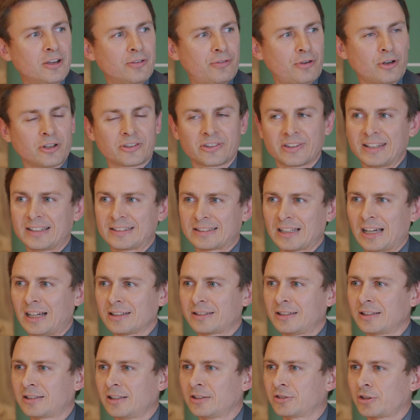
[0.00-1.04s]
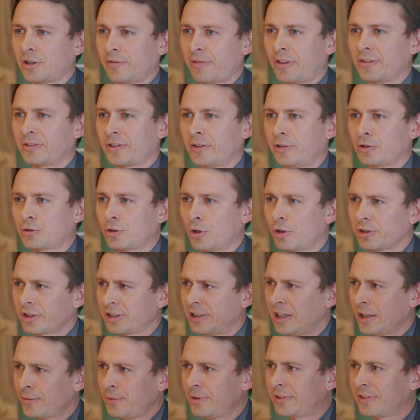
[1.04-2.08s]
First 6 articles of the civil code.
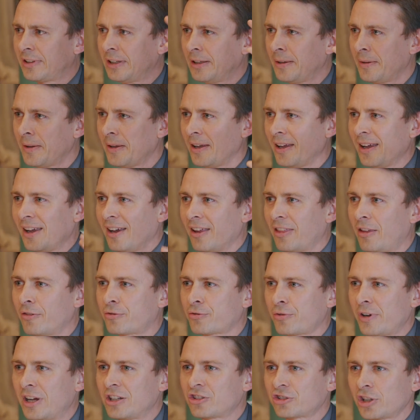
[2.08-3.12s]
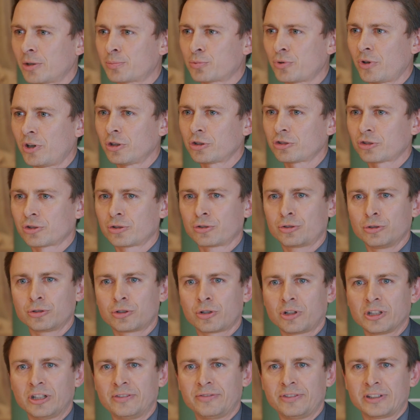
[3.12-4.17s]
Here we see the French approach to
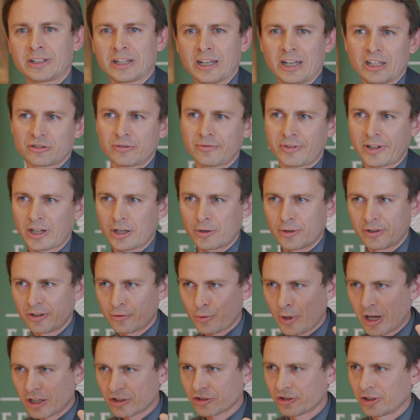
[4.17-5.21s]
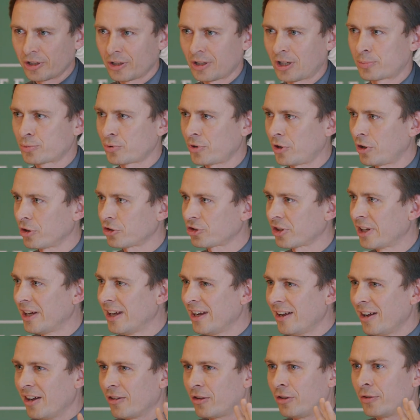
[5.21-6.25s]
codification, very rational approach.
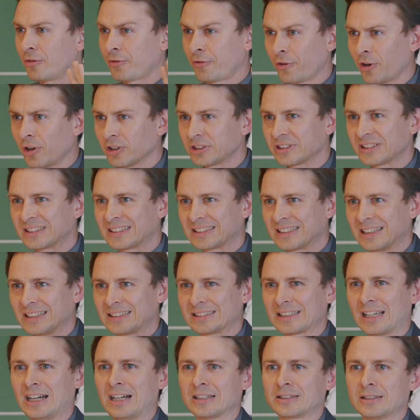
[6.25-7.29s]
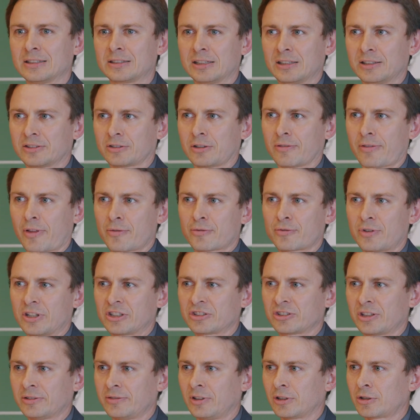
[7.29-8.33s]
The first 6 articles of the
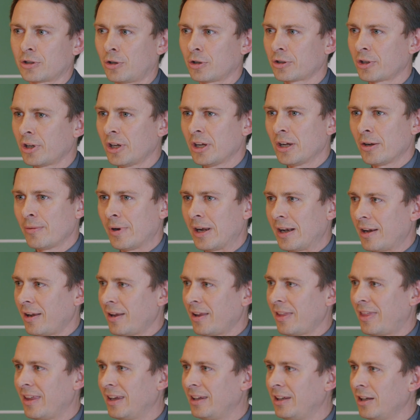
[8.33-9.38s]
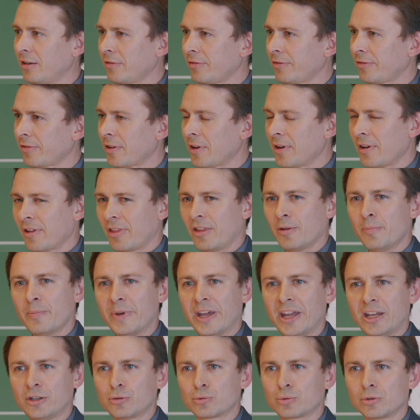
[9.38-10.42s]
French civil code, they give the
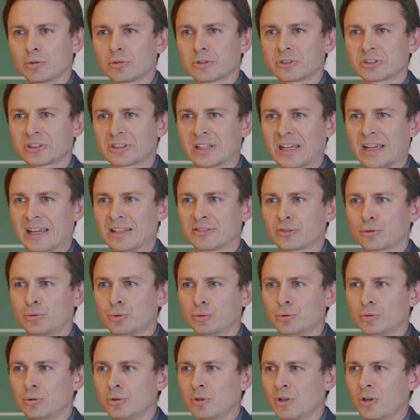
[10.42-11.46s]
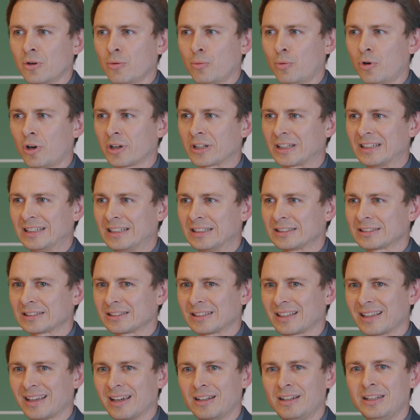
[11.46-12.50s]
main rules as to what
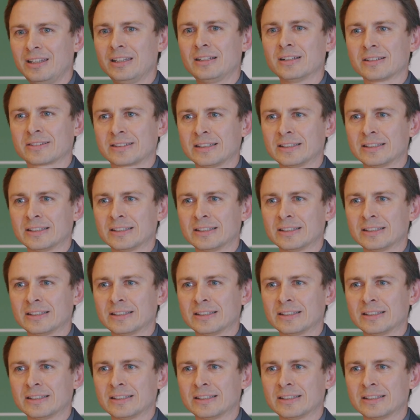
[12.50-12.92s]
is a legal